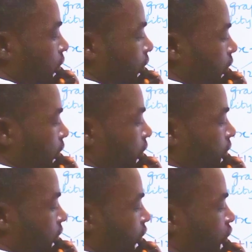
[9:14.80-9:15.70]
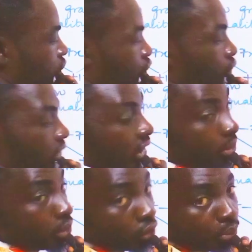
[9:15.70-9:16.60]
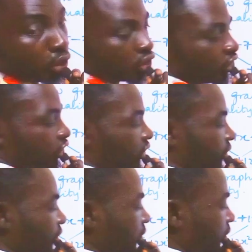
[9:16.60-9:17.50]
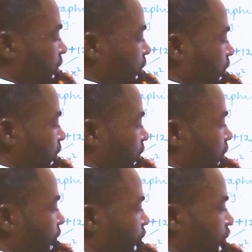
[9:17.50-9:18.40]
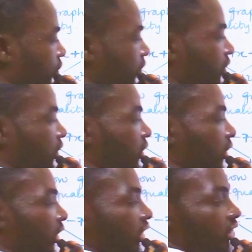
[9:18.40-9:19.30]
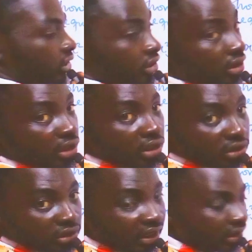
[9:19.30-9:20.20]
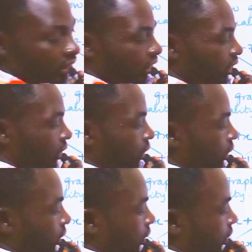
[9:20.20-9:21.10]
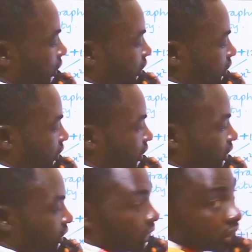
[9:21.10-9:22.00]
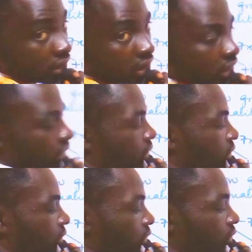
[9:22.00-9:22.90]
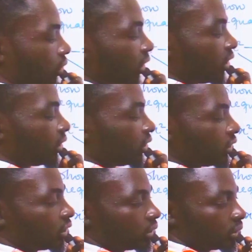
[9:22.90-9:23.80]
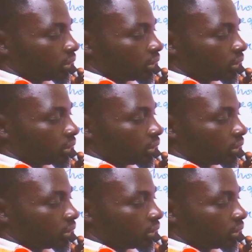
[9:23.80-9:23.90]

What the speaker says: So because the two, they are both positive. The first one says x is less than 3. X is less than 3. You go like this.